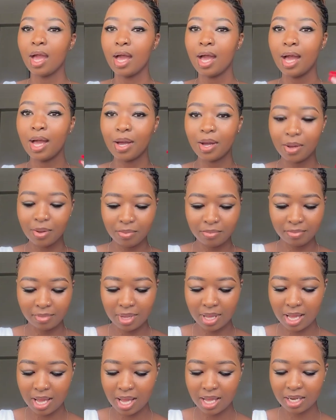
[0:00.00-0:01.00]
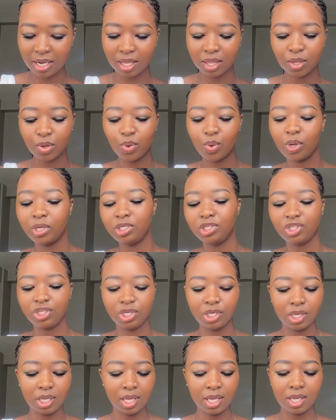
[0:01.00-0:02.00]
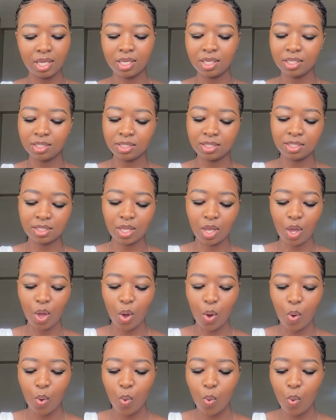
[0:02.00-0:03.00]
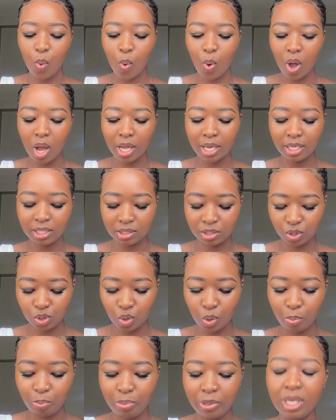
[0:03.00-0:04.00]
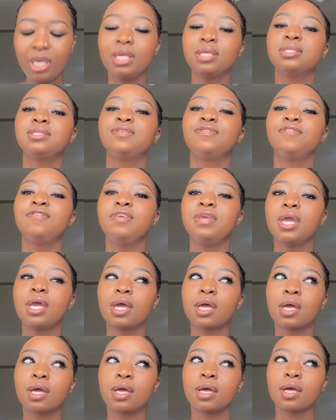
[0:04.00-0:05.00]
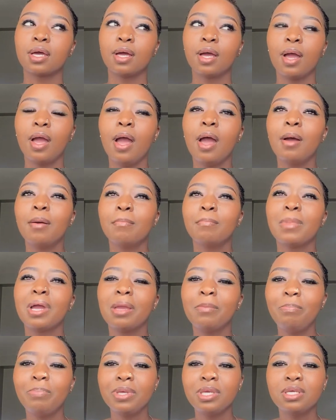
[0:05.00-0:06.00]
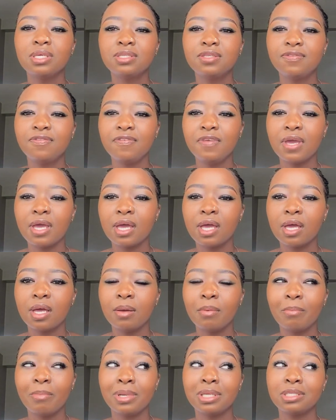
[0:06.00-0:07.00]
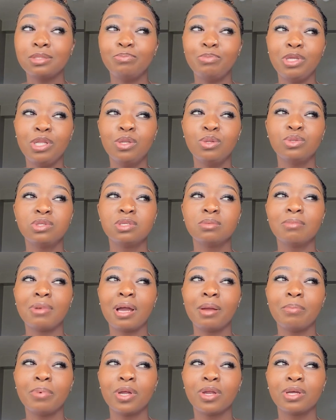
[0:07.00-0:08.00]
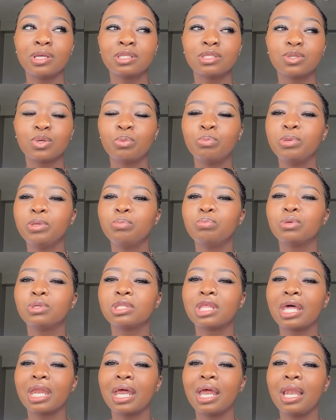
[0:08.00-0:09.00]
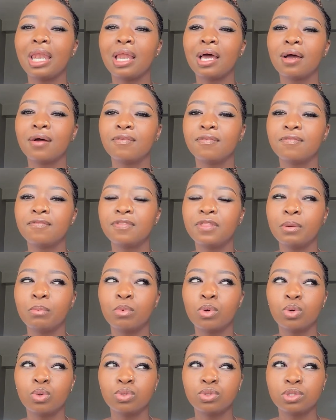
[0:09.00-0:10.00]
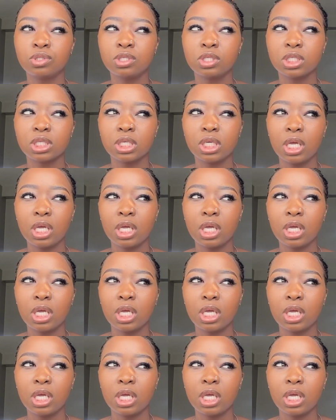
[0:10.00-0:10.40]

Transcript: Another question is, what is your biggest fear? My biggest fear must be losing my parents or people that I love the most.